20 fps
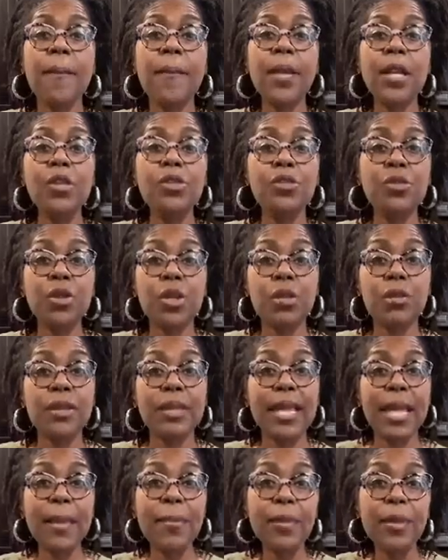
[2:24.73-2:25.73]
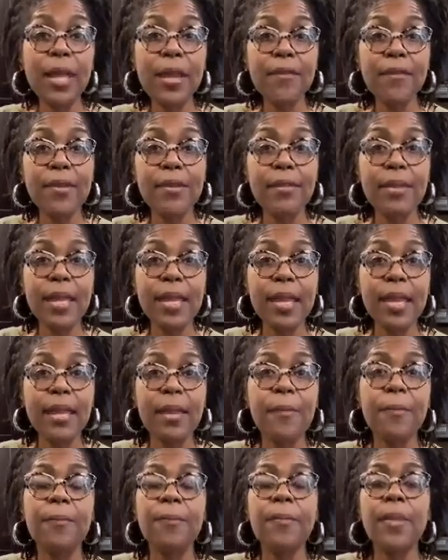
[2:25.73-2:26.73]
Make sure you label
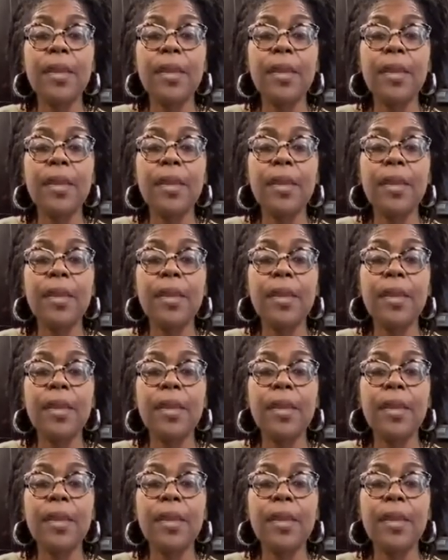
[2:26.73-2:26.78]
everything.